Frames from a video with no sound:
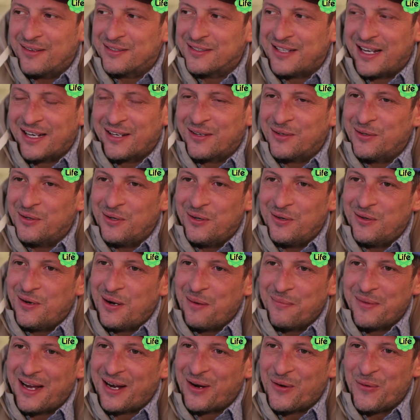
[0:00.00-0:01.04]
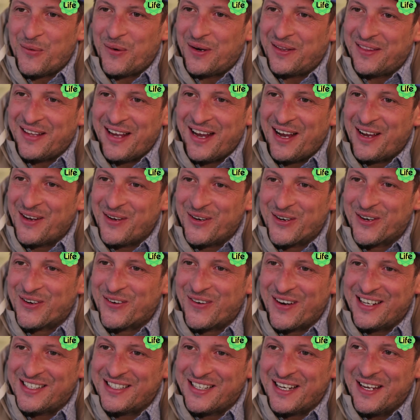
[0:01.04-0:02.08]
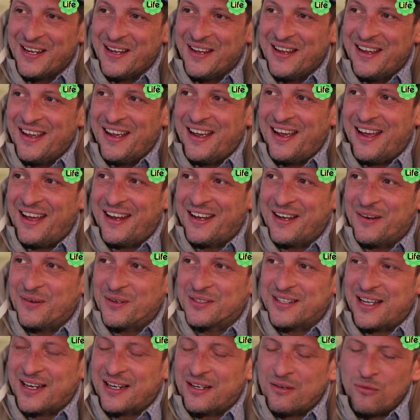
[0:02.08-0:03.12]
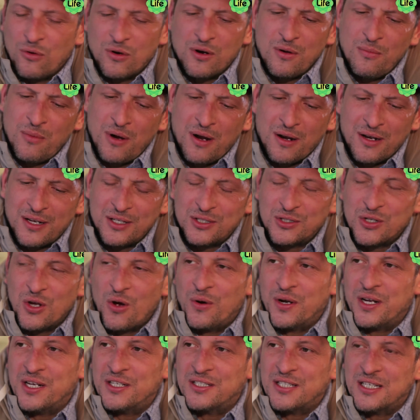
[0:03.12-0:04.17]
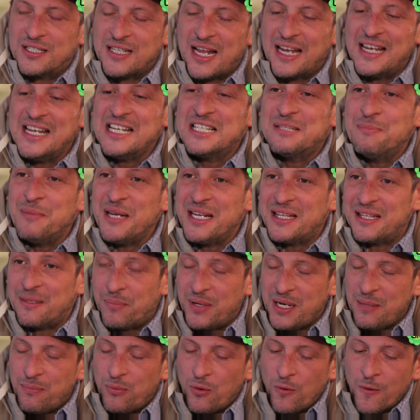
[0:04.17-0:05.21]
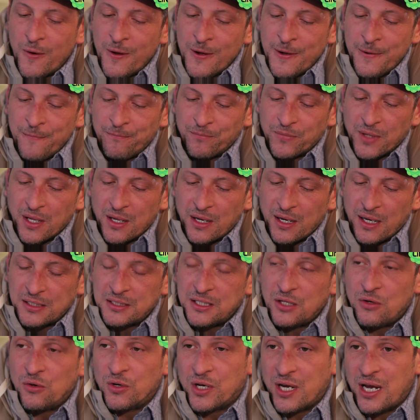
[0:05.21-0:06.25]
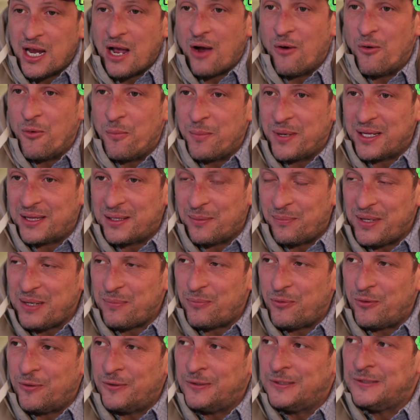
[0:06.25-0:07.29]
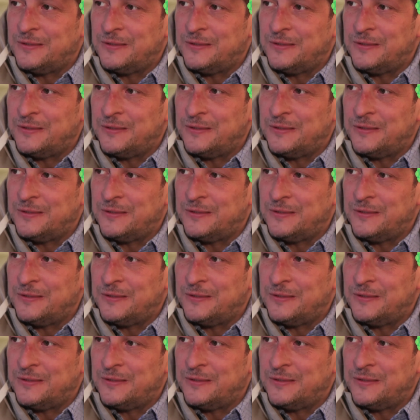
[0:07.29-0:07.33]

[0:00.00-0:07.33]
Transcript: I was like, no, I'm not going there, you're crazy. And he was like, no, come on, let's go. And he says, at least meet the people. And I said, okay, I will meet the people.